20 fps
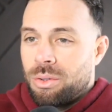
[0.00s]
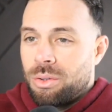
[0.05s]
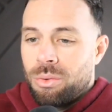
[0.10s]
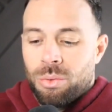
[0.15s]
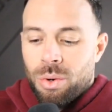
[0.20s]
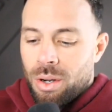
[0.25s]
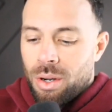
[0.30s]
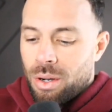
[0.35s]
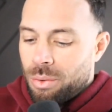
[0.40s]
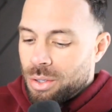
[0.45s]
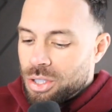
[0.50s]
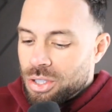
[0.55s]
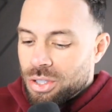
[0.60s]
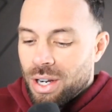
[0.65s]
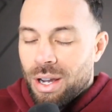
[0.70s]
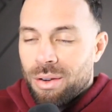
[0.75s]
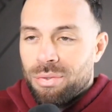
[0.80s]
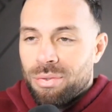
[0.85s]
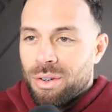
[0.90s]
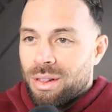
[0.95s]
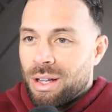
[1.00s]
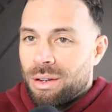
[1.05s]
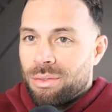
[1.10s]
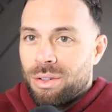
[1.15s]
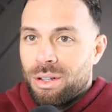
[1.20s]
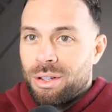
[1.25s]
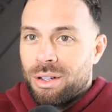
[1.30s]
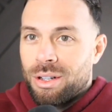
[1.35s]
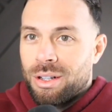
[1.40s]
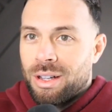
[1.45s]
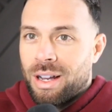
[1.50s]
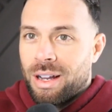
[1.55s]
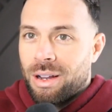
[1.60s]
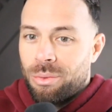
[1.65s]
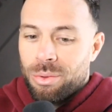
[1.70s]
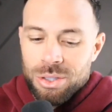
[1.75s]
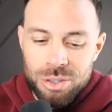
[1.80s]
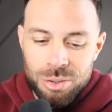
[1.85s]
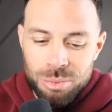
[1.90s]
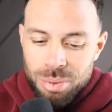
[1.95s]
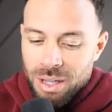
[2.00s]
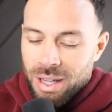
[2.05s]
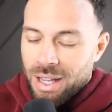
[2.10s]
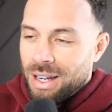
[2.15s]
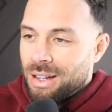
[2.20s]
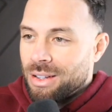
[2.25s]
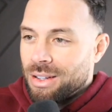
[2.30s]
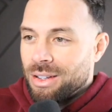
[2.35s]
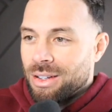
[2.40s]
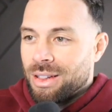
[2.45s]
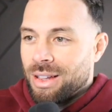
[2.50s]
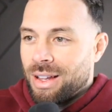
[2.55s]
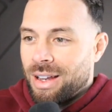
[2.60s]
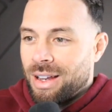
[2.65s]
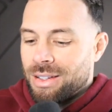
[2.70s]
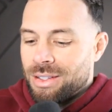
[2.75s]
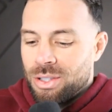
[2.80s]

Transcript: What's your effort level look like? What's your planning look like?